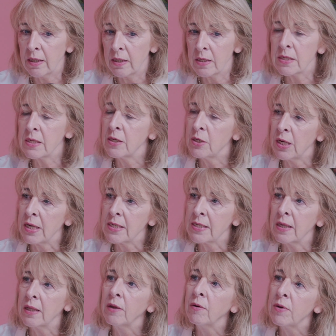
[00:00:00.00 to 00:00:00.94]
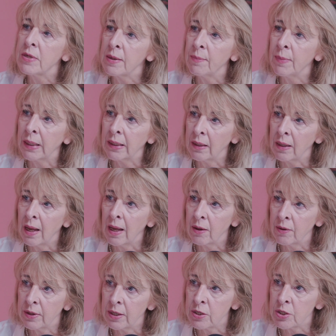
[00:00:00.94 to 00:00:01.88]
suggest that there is a mental
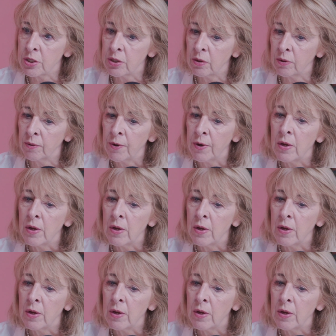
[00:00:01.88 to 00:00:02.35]
health issue.